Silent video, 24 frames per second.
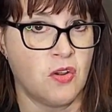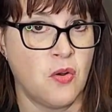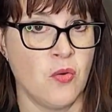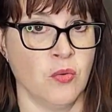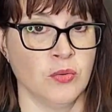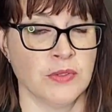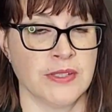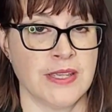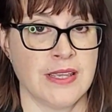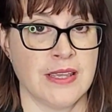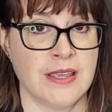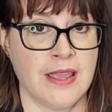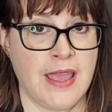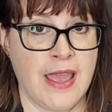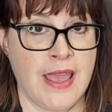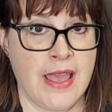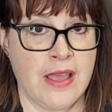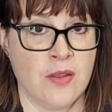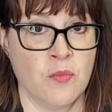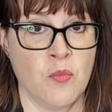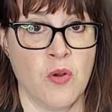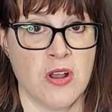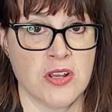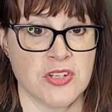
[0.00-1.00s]
only
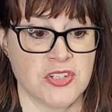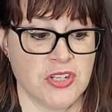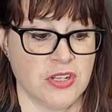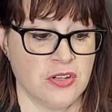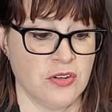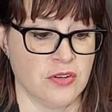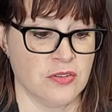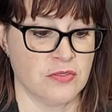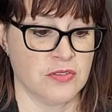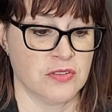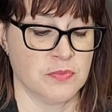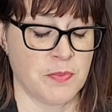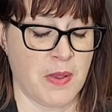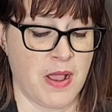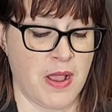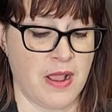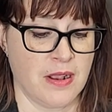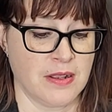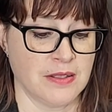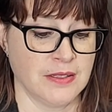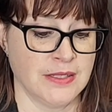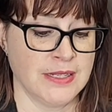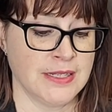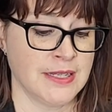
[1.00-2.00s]
hand wash it or spot
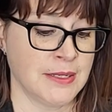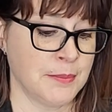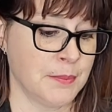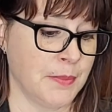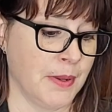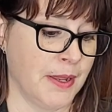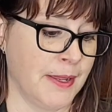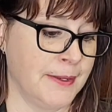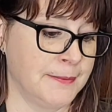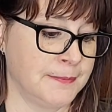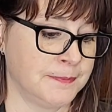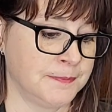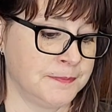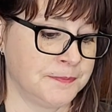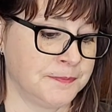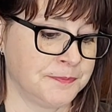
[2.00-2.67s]
clean it, but...